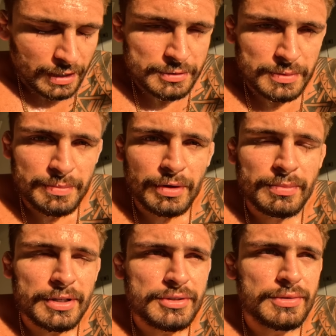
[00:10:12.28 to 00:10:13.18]
you guys want to build
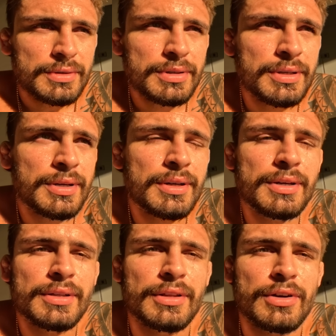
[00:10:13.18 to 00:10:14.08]
muscle,
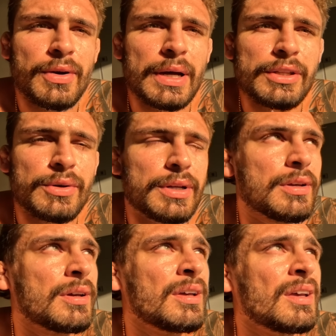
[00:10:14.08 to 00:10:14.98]
learn how I do it.
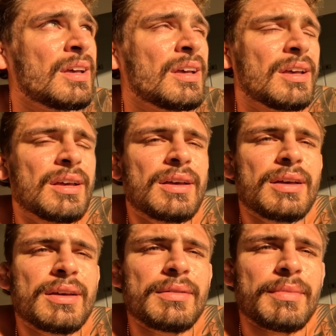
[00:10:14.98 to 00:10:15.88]

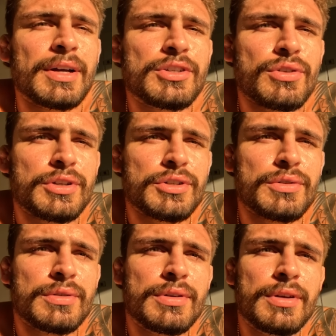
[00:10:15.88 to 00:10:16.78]
My
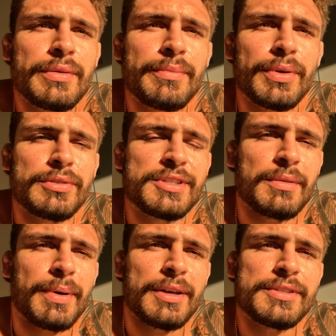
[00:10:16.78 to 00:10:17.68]
instructional, build
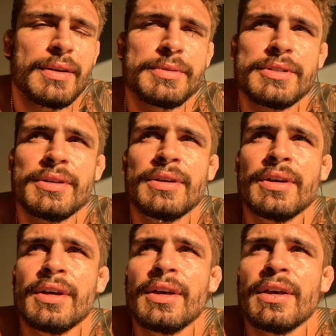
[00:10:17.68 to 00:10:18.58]
sig biceps,
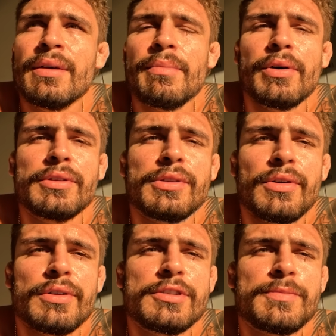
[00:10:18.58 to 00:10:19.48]
build
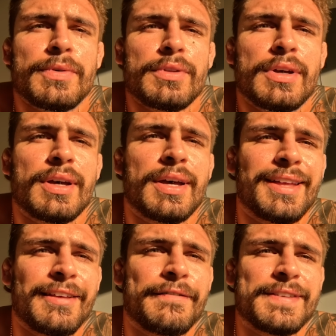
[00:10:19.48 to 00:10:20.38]
endurance, build
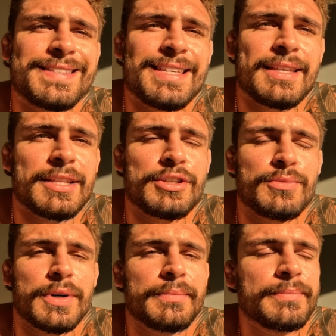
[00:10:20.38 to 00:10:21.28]
the physique that
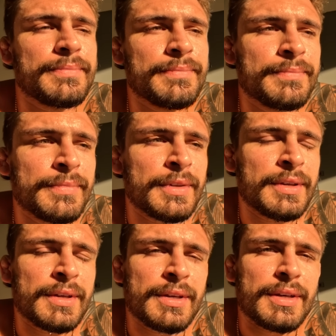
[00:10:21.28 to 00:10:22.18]
you want.
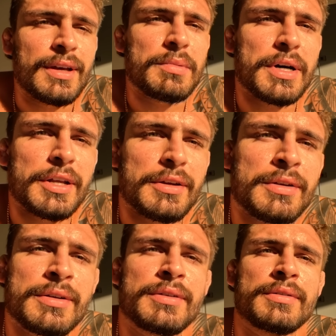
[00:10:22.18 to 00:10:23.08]
I'm out of here.